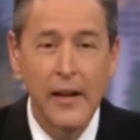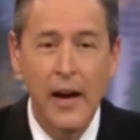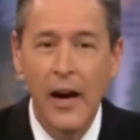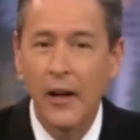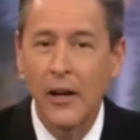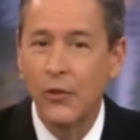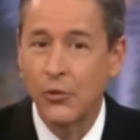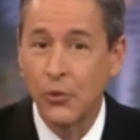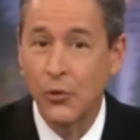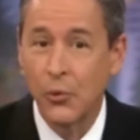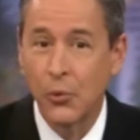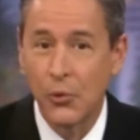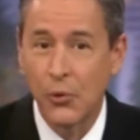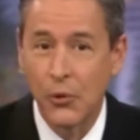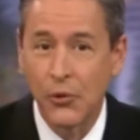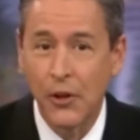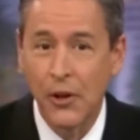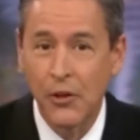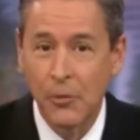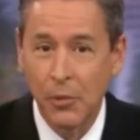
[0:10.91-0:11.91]
high
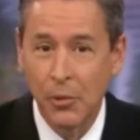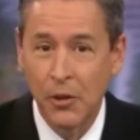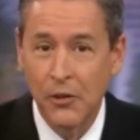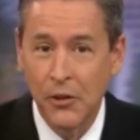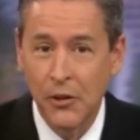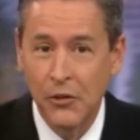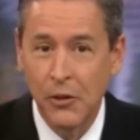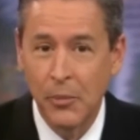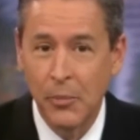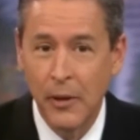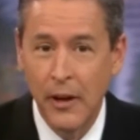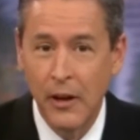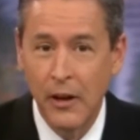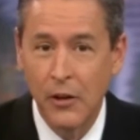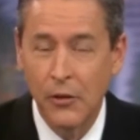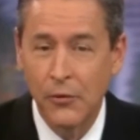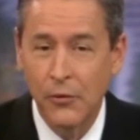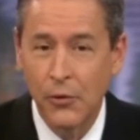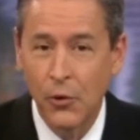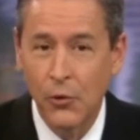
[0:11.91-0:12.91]
schools set to participate
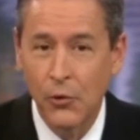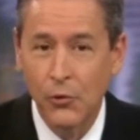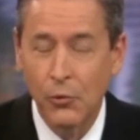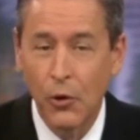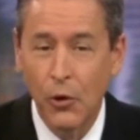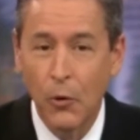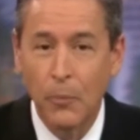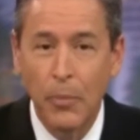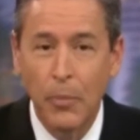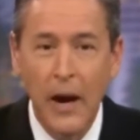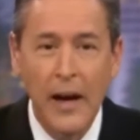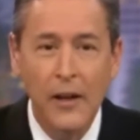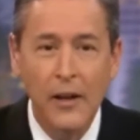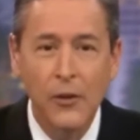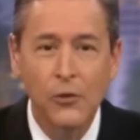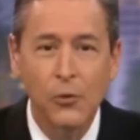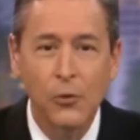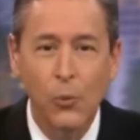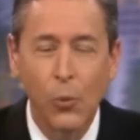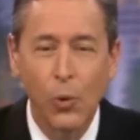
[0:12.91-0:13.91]
in the first
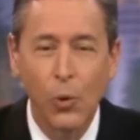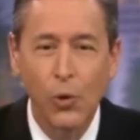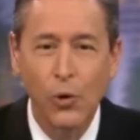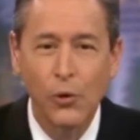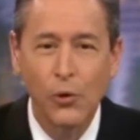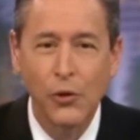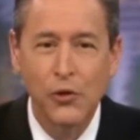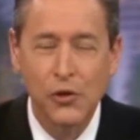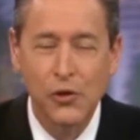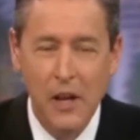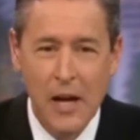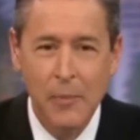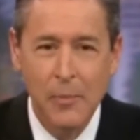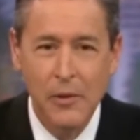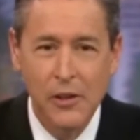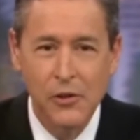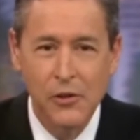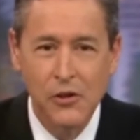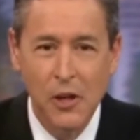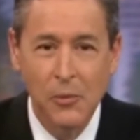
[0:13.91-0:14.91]
Robotics World
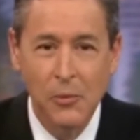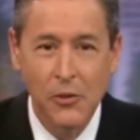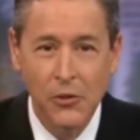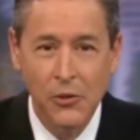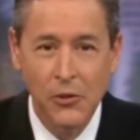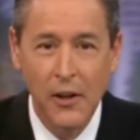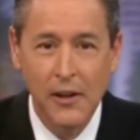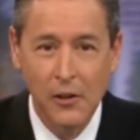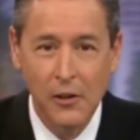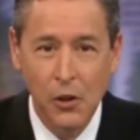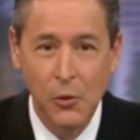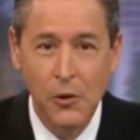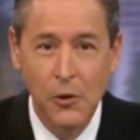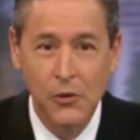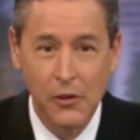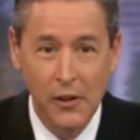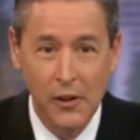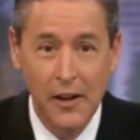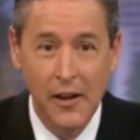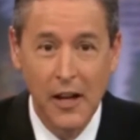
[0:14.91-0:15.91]
Championships in St.
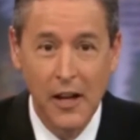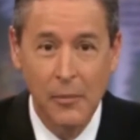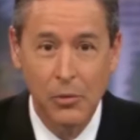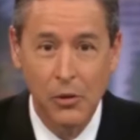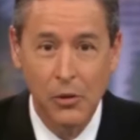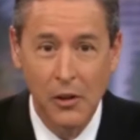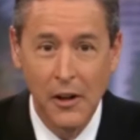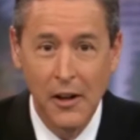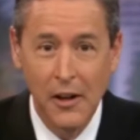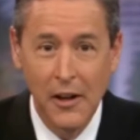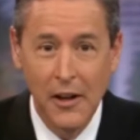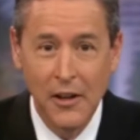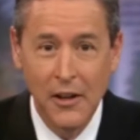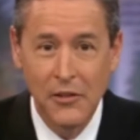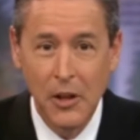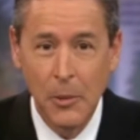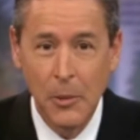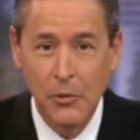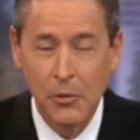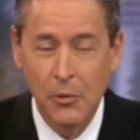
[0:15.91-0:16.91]
Louis in late April.
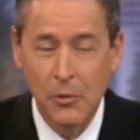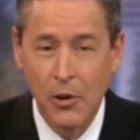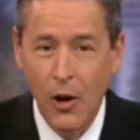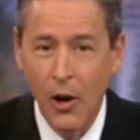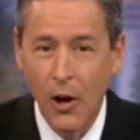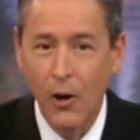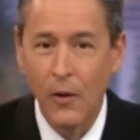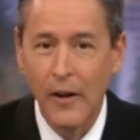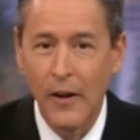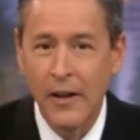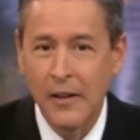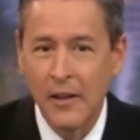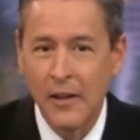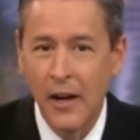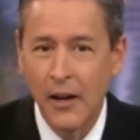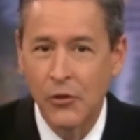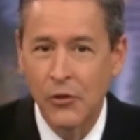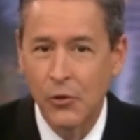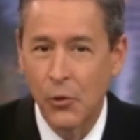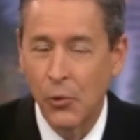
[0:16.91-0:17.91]
Teams from Hayden
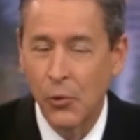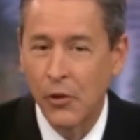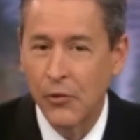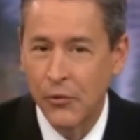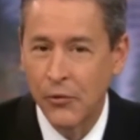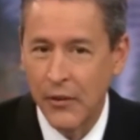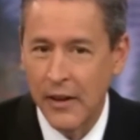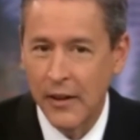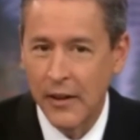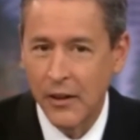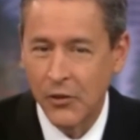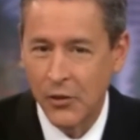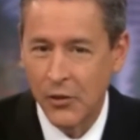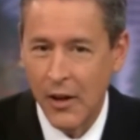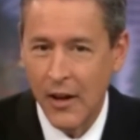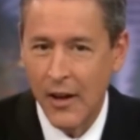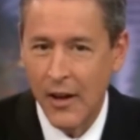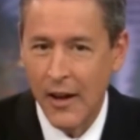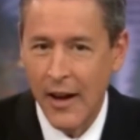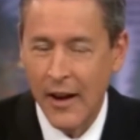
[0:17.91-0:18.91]
High School in Phoenix
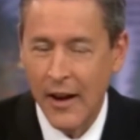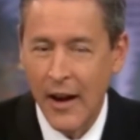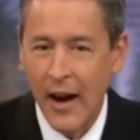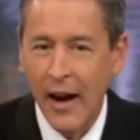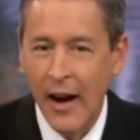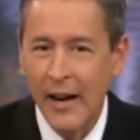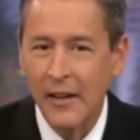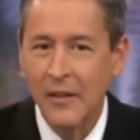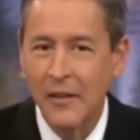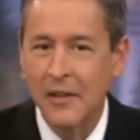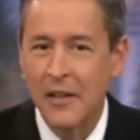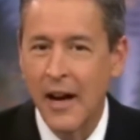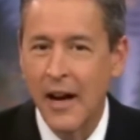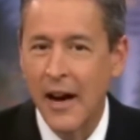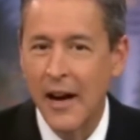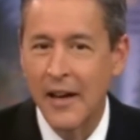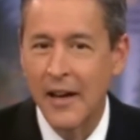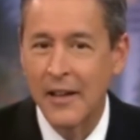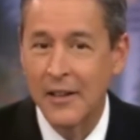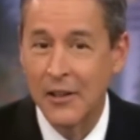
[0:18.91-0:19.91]
and Highland
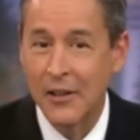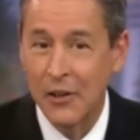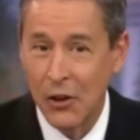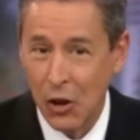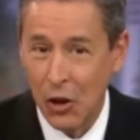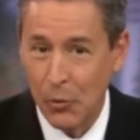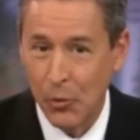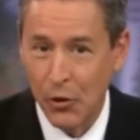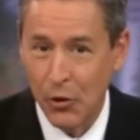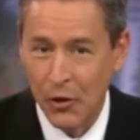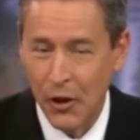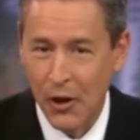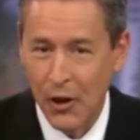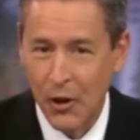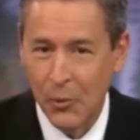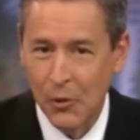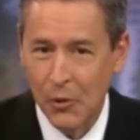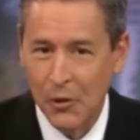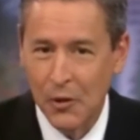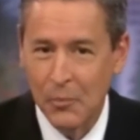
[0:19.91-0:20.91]
High in Gilbert
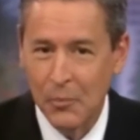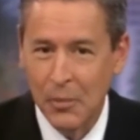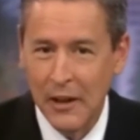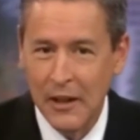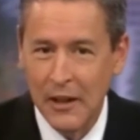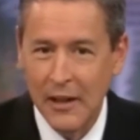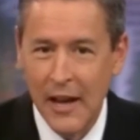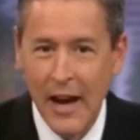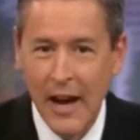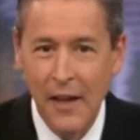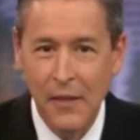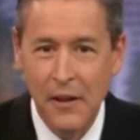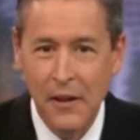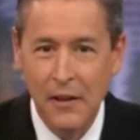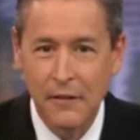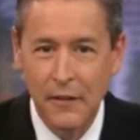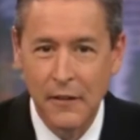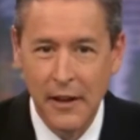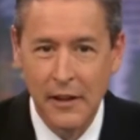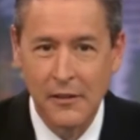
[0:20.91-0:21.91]
will compete at the
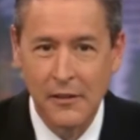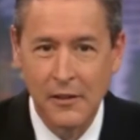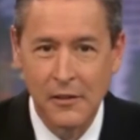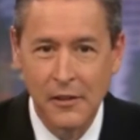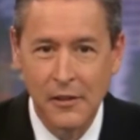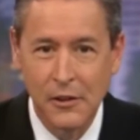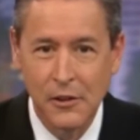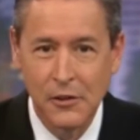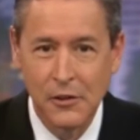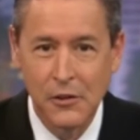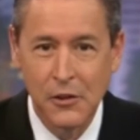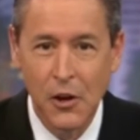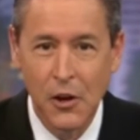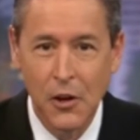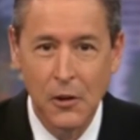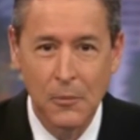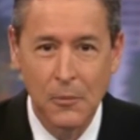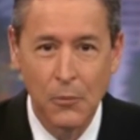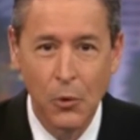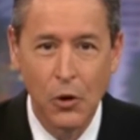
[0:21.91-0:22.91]
event. And here to
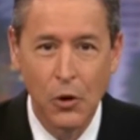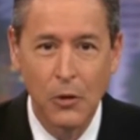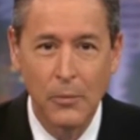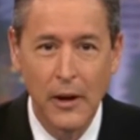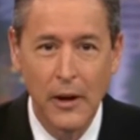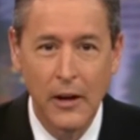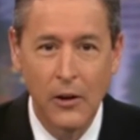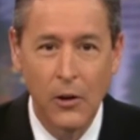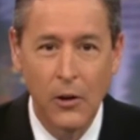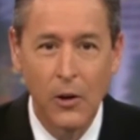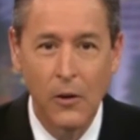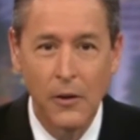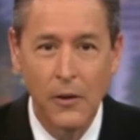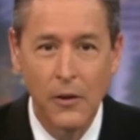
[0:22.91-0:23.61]
talk more about all